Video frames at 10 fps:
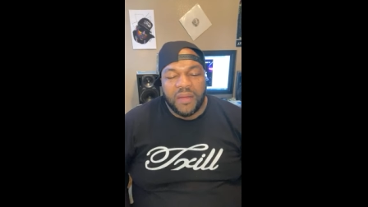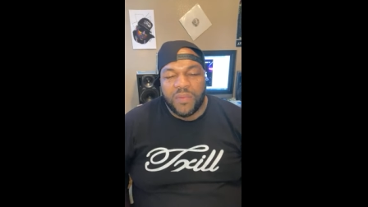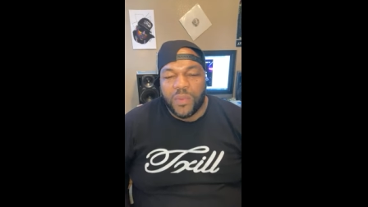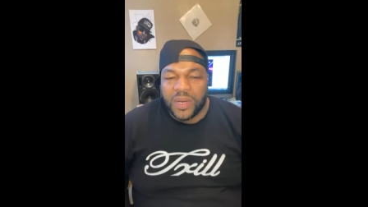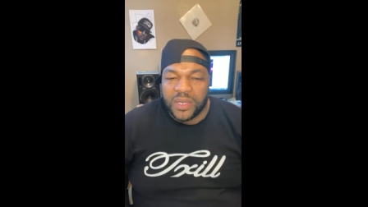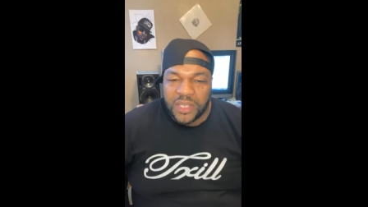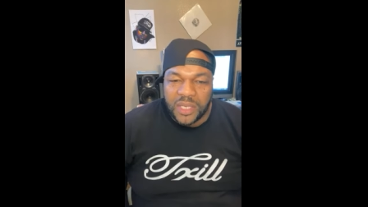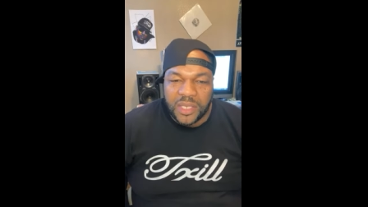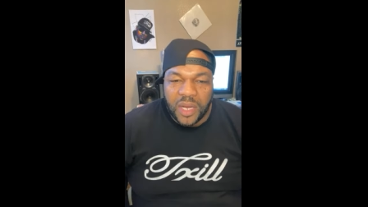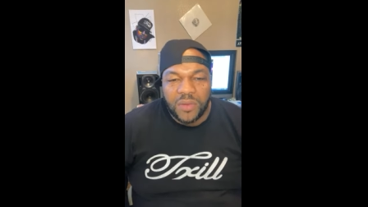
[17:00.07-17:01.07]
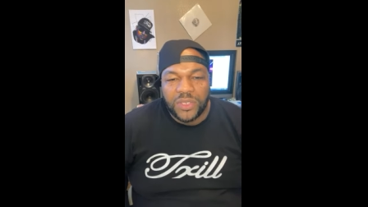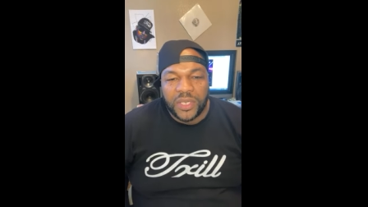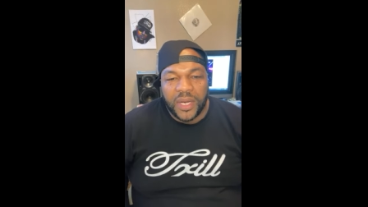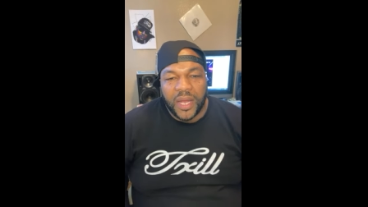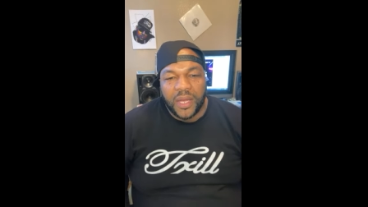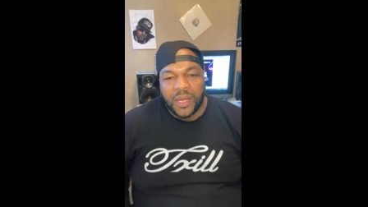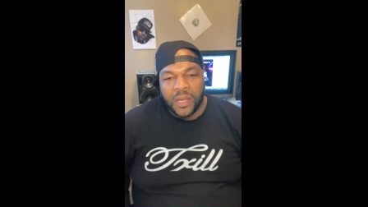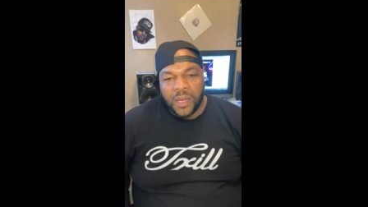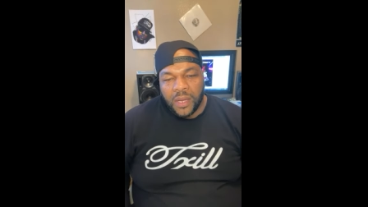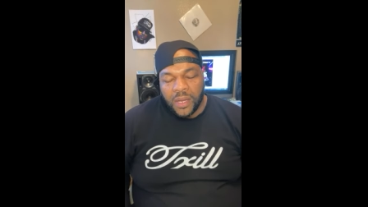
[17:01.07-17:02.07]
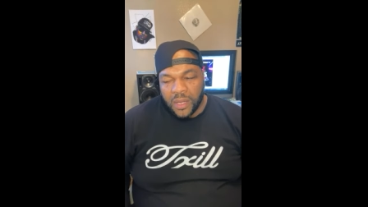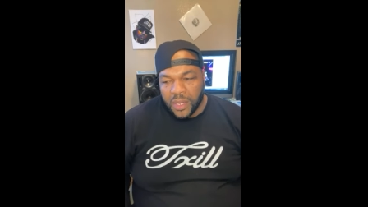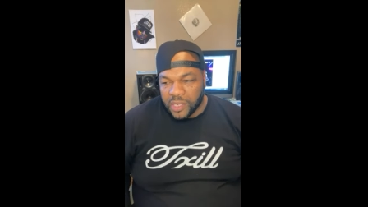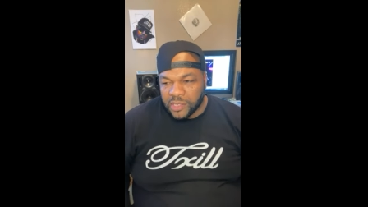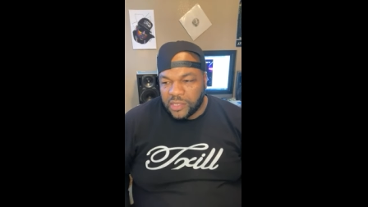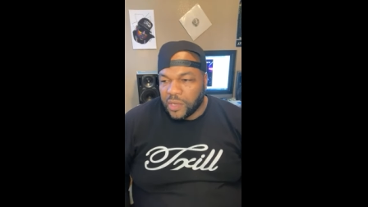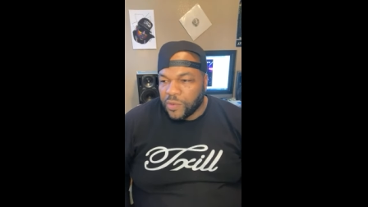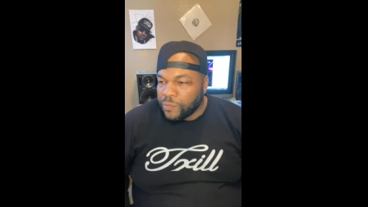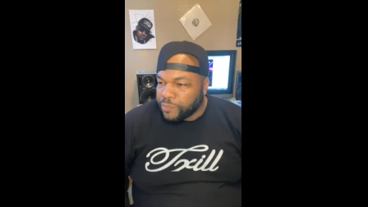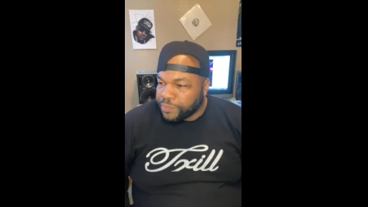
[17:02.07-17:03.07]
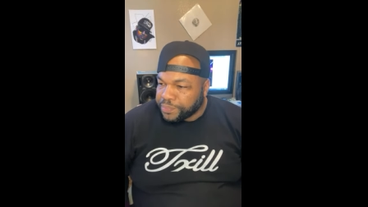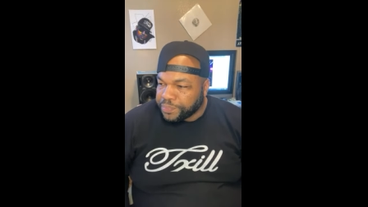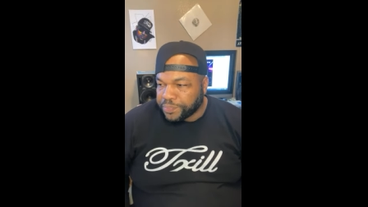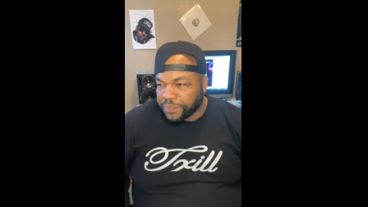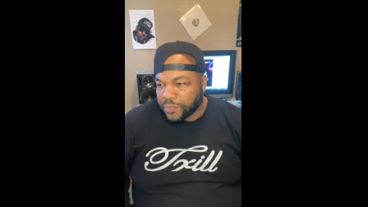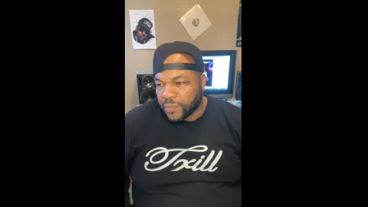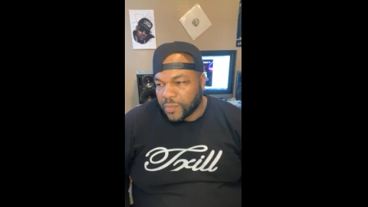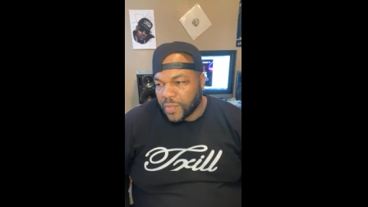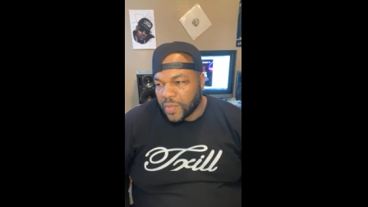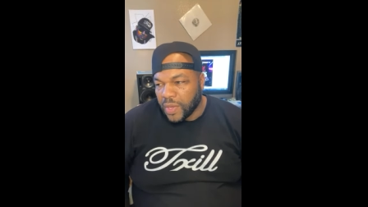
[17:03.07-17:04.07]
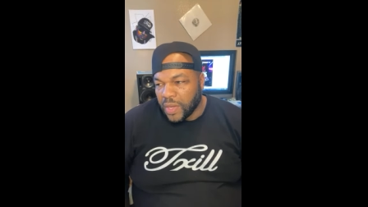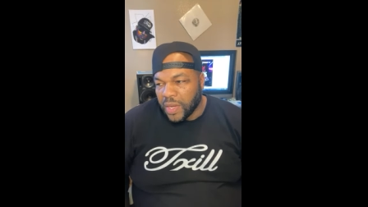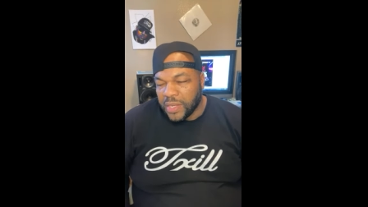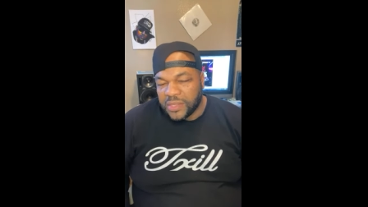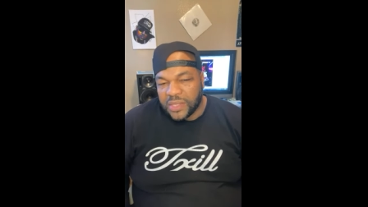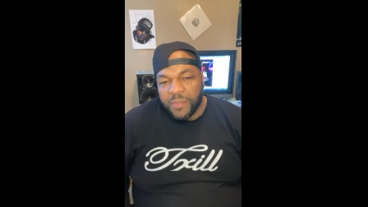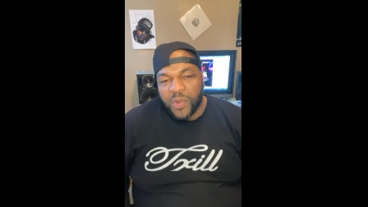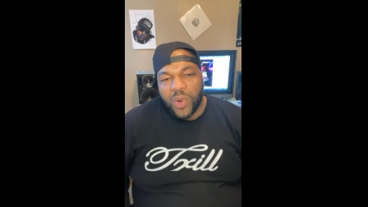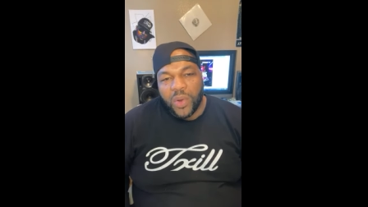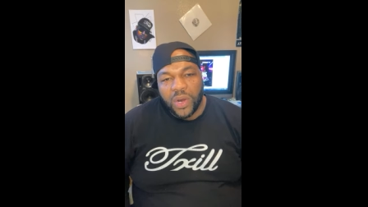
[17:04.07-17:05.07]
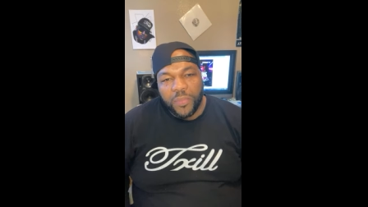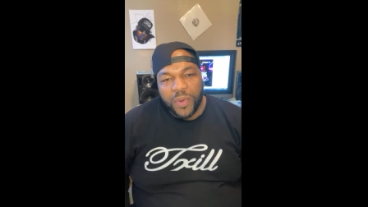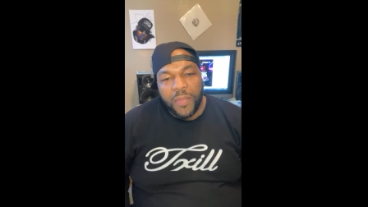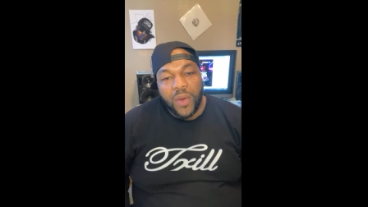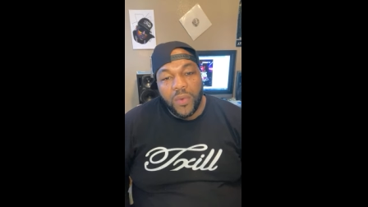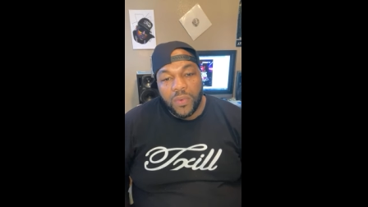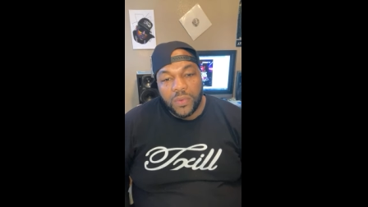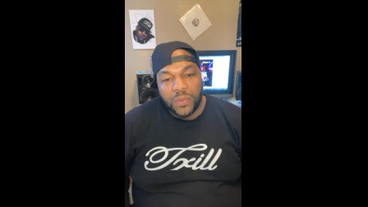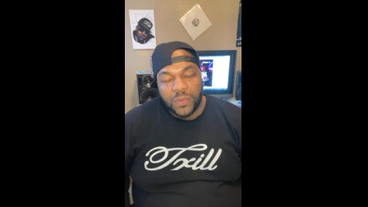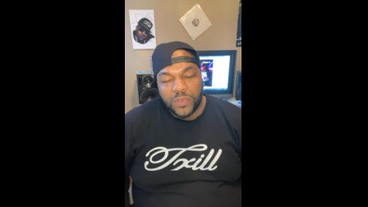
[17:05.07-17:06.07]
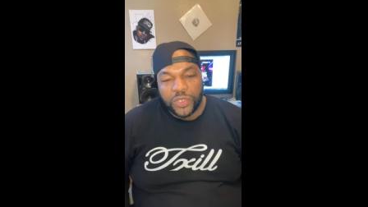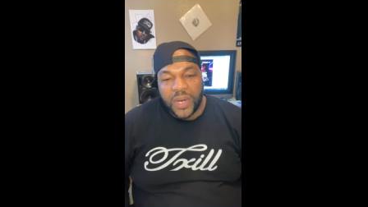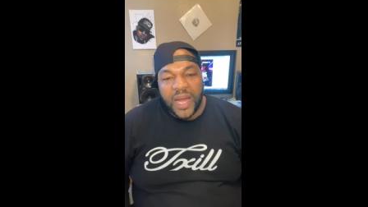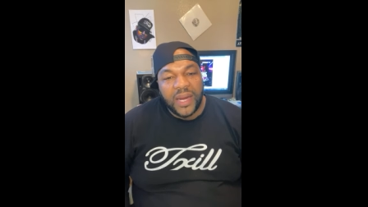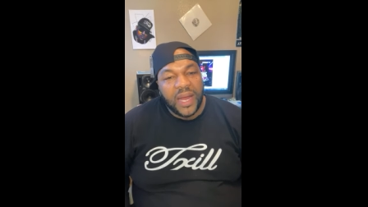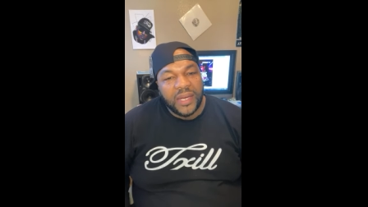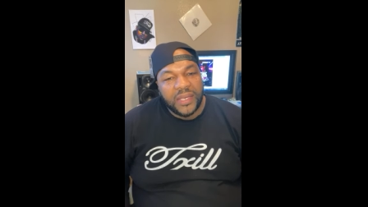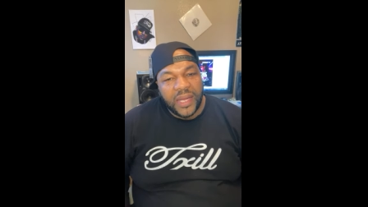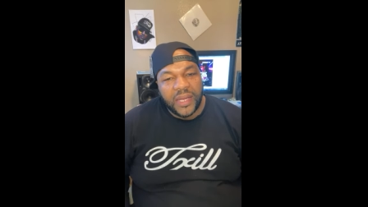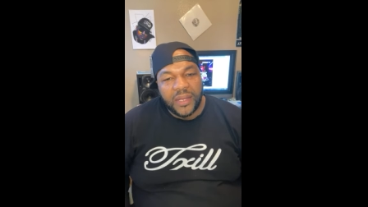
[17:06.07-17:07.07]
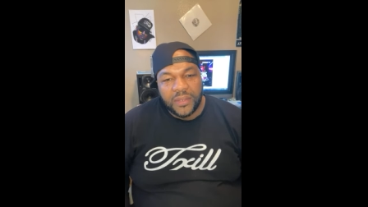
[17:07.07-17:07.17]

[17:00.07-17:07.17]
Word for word: never wanted to indulge in that. And so he said, I'm gonna roll up a mo. Try it like that.